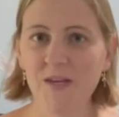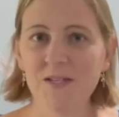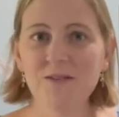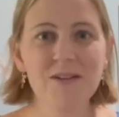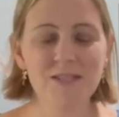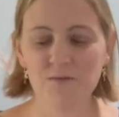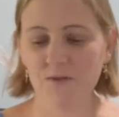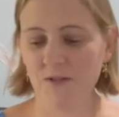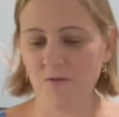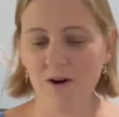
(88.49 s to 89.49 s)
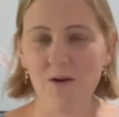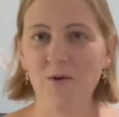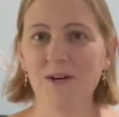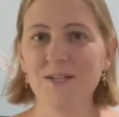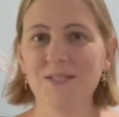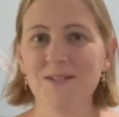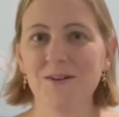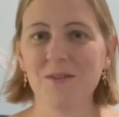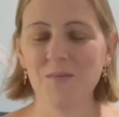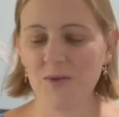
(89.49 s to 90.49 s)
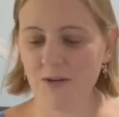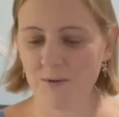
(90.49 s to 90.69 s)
So that's really where I wanted to start the book.